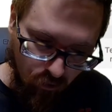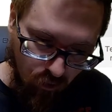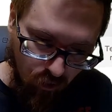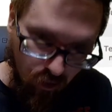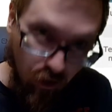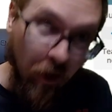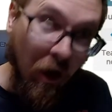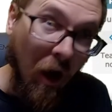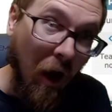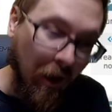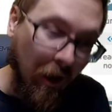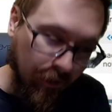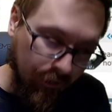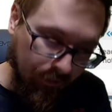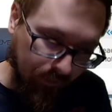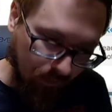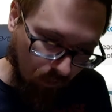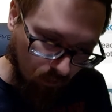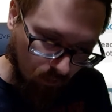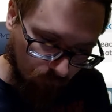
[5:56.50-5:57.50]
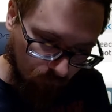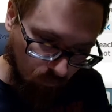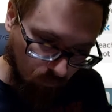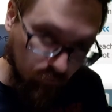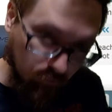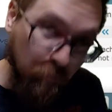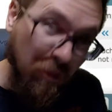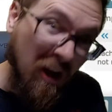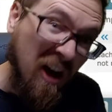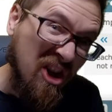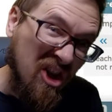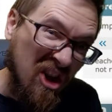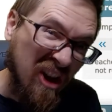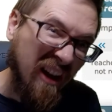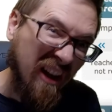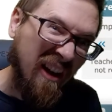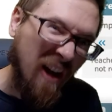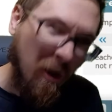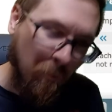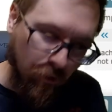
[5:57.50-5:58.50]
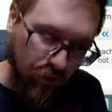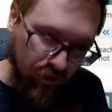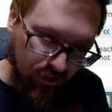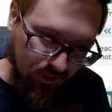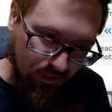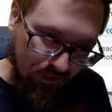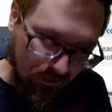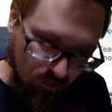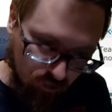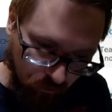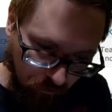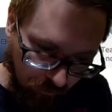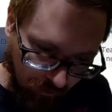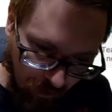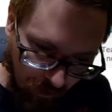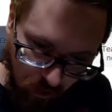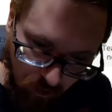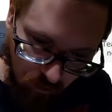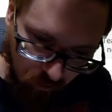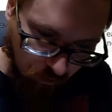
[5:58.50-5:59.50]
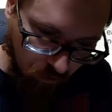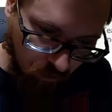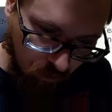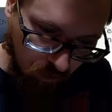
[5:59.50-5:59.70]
not careful punching in numbers into the calculator.